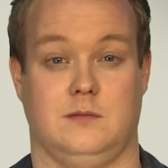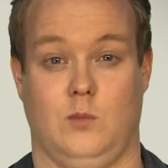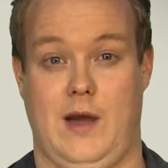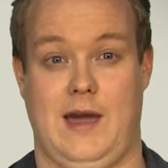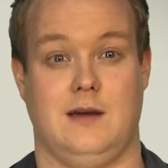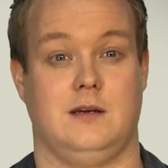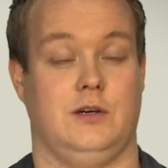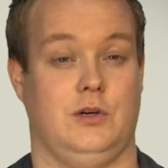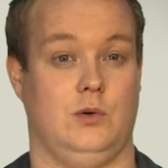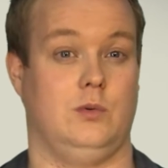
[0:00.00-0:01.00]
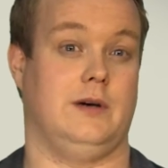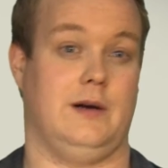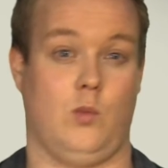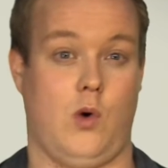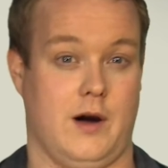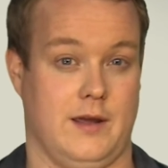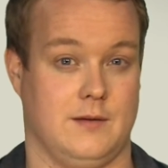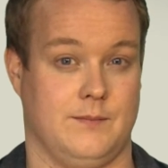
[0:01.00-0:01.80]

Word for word: where, who and why.